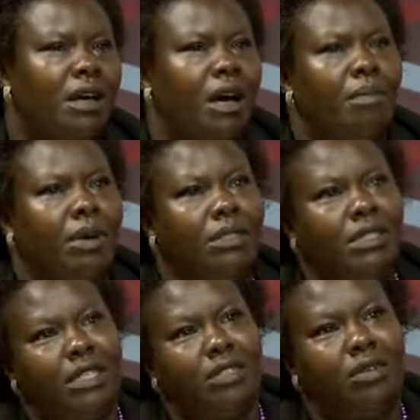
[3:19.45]
about
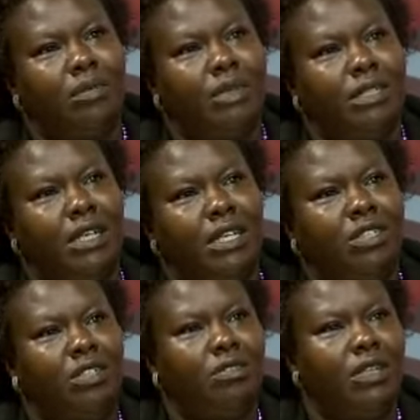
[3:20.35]
genital
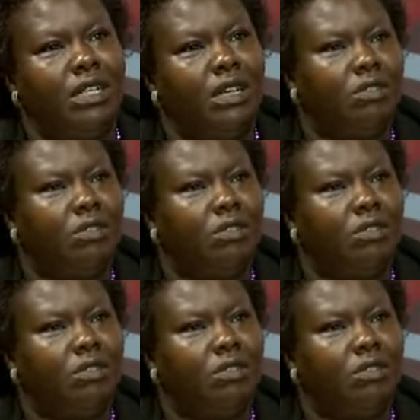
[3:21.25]
mutilation during the